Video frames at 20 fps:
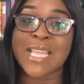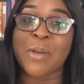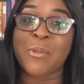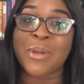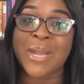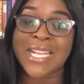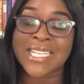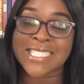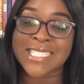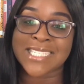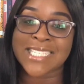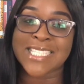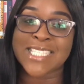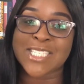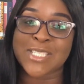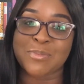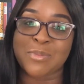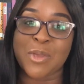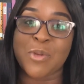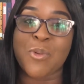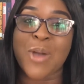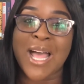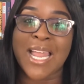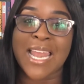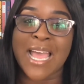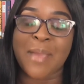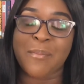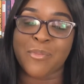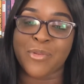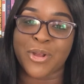that would assist me
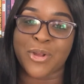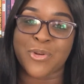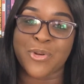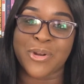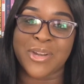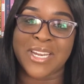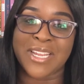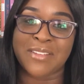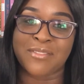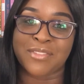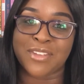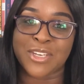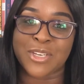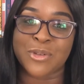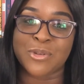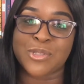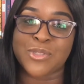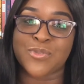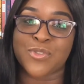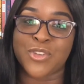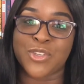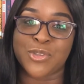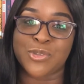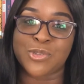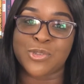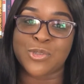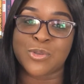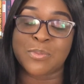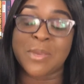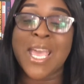while I'm recording videos for
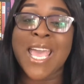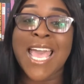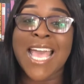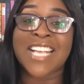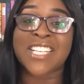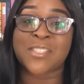YouTube,